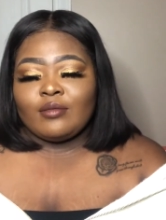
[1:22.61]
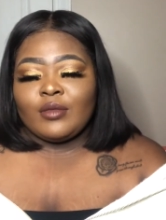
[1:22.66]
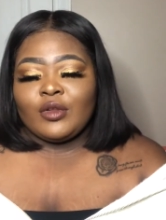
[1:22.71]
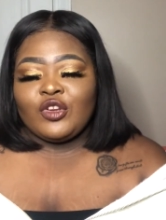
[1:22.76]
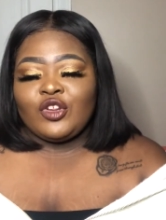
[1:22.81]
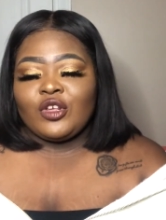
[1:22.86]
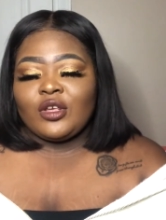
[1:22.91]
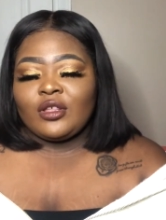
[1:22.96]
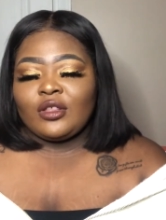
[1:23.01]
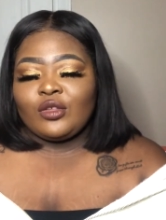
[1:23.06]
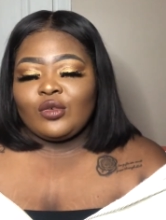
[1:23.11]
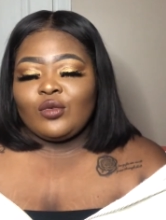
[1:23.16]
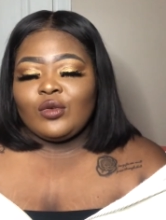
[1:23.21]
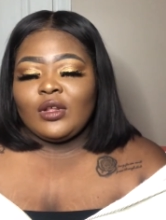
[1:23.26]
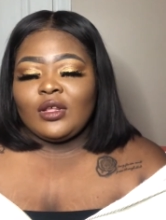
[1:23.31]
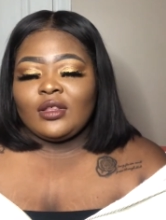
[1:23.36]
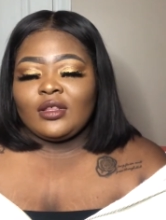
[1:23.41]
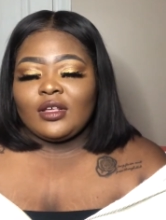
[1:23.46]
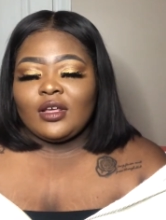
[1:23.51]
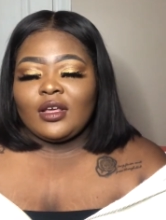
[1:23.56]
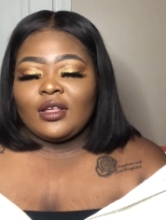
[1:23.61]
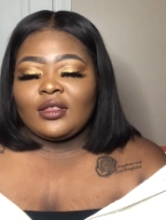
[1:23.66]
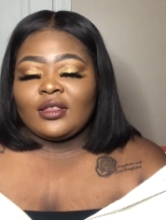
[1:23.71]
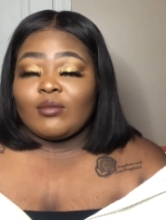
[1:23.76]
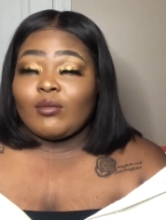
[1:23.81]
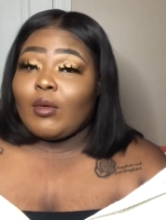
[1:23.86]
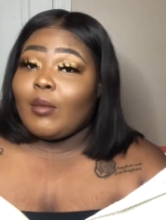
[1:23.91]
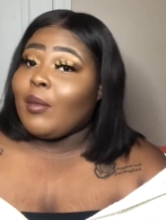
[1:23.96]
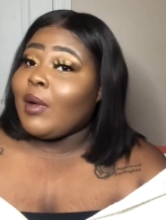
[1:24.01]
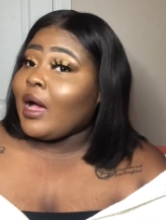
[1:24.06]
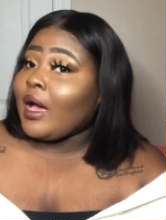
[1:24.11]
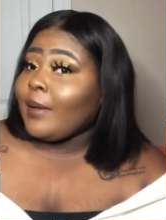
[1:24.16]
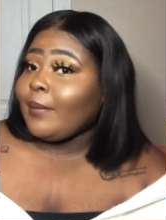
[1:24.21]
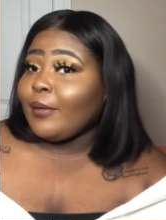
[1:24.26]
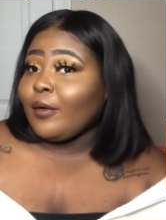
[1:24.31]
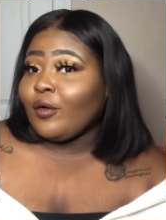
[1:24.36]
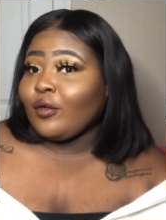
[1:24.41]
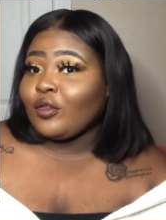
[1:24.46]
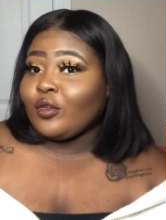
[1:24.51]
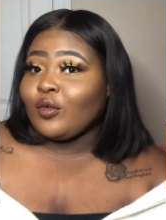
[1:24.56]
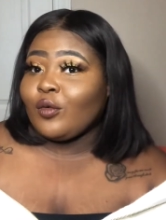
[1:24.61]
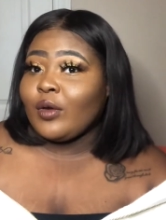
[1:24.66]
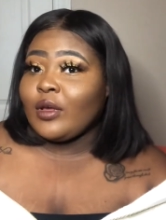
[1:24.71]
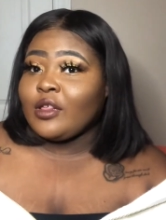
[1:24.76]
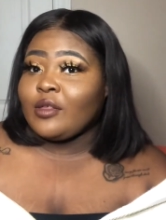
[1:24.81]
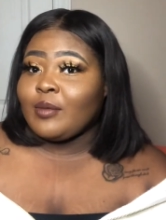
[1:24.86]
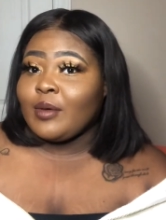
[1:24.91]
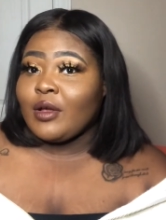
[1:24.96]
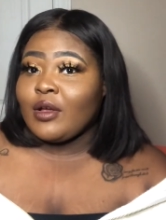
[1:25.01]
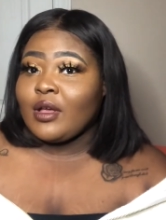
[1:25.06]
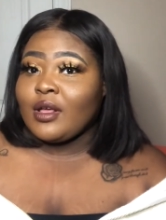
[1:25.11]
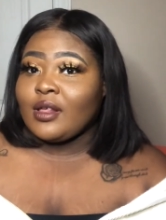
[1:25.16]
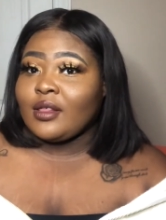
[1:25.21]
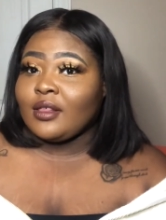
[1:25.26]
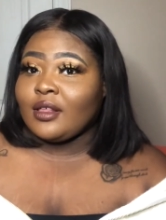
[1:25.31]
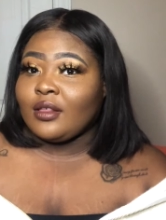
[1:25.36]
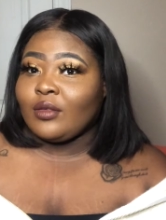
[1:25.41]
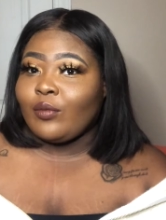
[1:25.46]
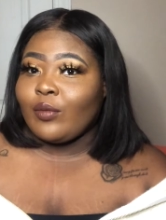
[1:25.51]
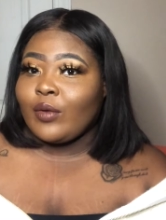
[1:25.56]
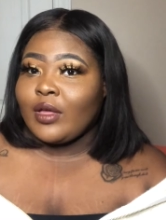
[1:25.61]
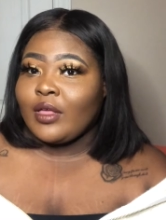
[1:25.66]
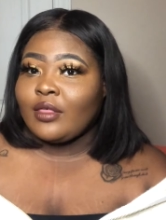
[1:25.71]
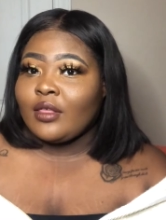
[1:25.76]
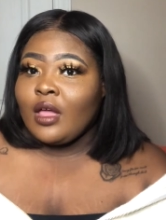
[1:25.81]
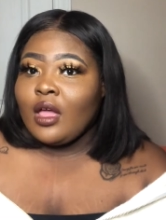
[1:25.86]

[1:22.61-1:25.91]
just to discuss some of my personal experiences with